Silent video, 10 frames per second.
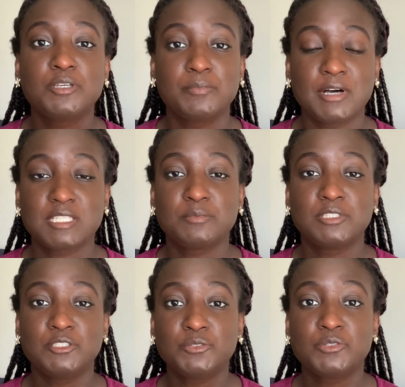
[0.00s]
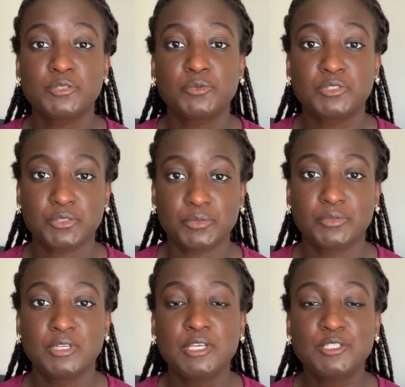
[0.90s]
can possibly do so too.
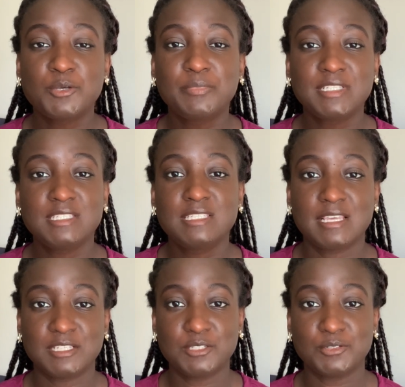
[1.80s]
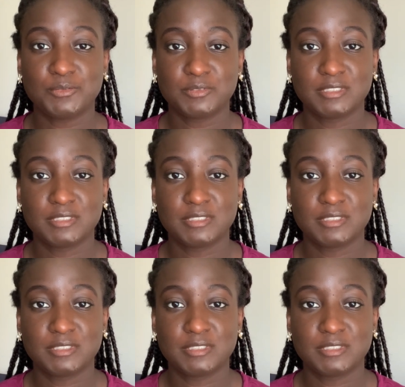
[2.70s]
So please stay tuned.